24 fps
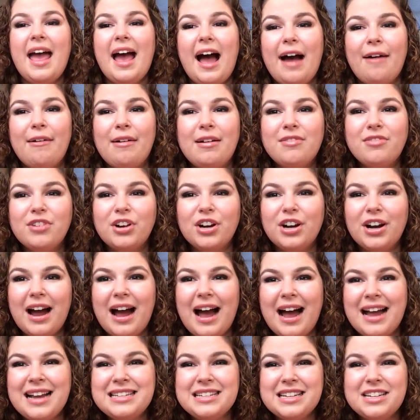However,
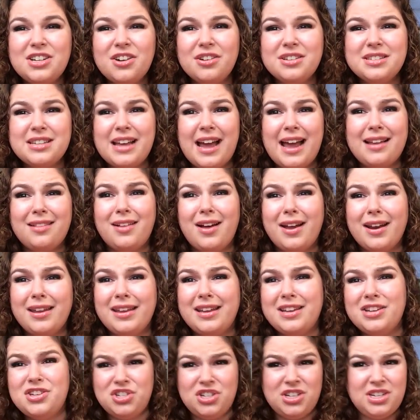I did notice I had a lot of
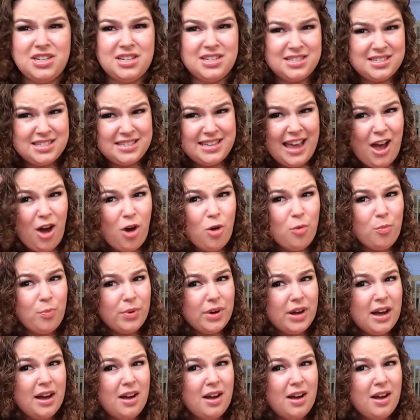itchy scalp.